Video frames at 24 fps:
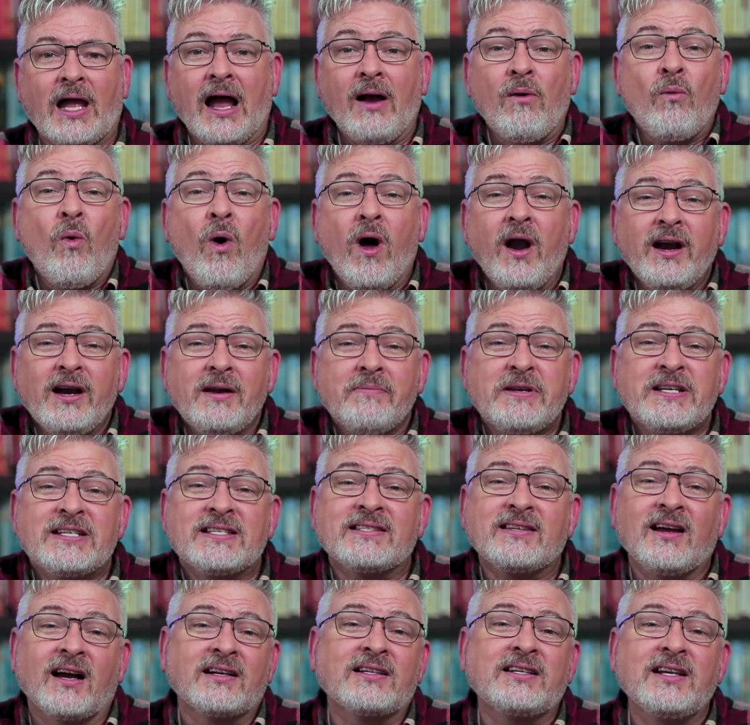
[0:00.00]
I wanted to be
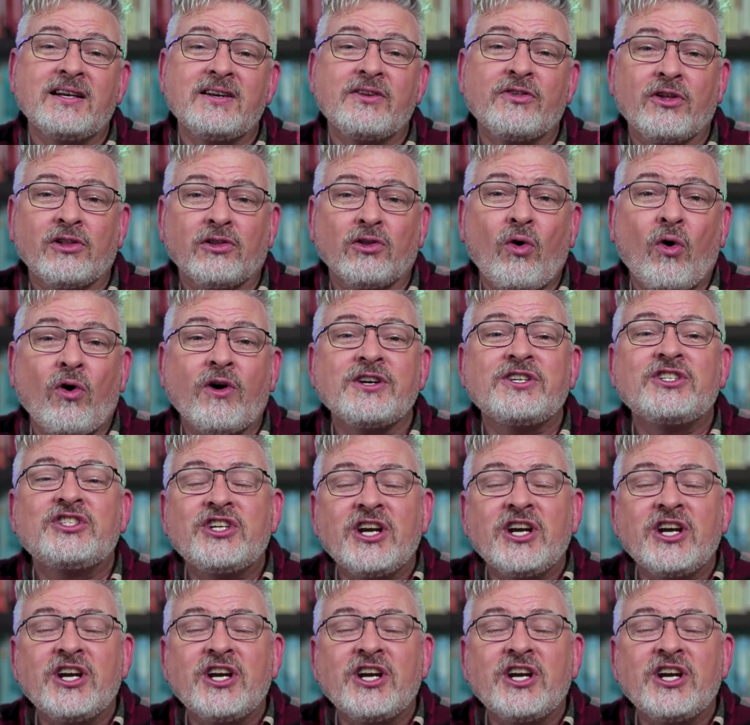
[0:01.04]
sucked into the lore